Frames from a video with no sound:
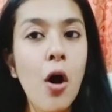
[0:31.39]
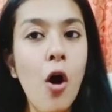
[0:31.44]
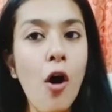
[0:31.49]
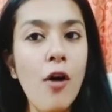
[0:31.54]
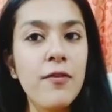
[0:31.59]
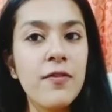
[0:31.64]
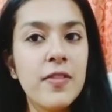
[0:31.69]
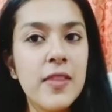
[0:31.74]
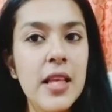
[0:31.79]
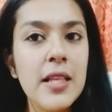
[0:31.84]

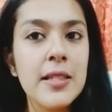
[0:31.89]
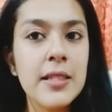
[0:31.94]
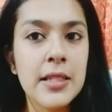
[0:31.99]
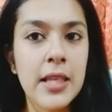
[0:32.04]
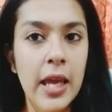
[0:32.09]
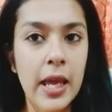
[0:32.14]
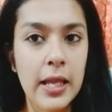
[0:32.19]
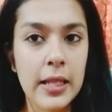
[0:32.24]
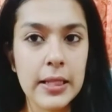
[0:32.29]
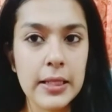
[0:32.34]
of this
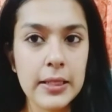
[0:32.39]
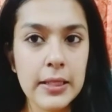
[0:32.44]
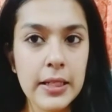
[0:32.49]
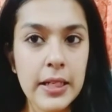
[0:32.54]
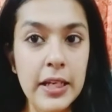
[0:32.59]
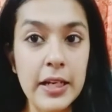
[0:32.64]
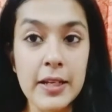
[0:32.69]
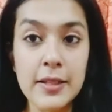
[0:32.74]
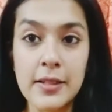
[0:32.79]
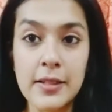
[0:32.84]
scale
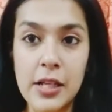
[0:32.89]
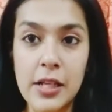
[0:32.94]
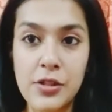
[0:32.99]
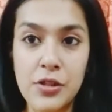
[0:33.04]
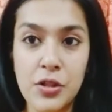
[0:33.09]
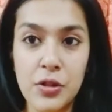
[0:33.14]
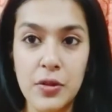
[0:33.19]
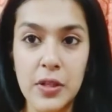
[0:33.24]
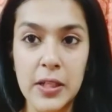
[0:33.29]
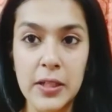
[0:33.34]
in a
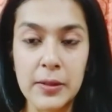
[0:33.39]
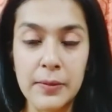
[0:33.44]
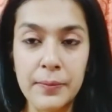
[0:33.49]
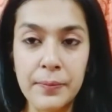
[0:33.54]
century.